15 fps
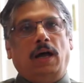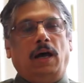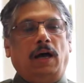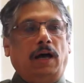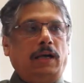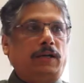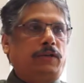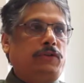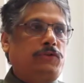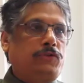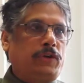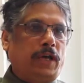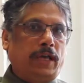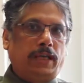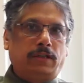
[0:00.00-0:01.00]
are
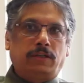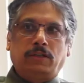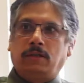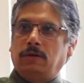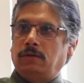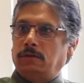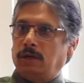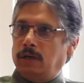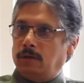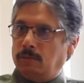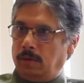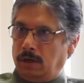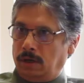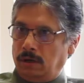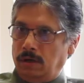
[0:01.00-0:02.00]
trying to go
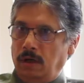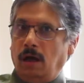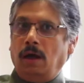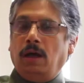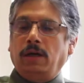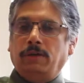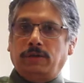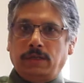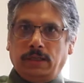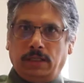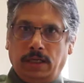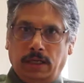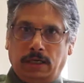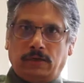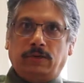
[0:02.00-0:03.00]
global, or you see
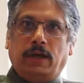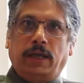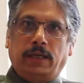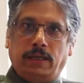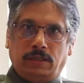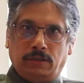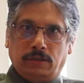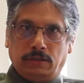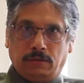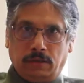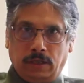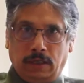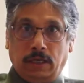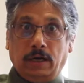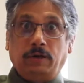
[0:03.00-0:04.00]
they are trying to
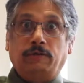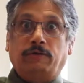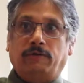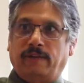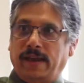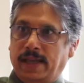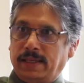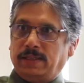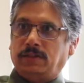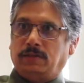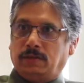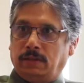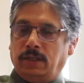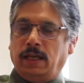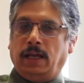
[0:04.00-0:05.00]
grow
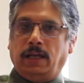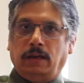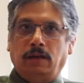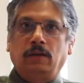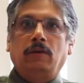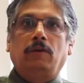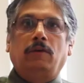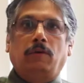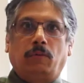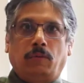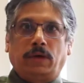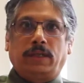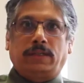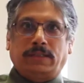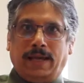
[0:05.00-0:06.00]
faster than
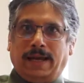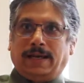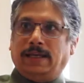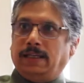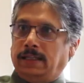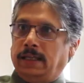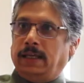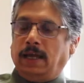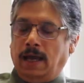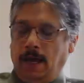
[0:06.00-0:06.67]
what exactly they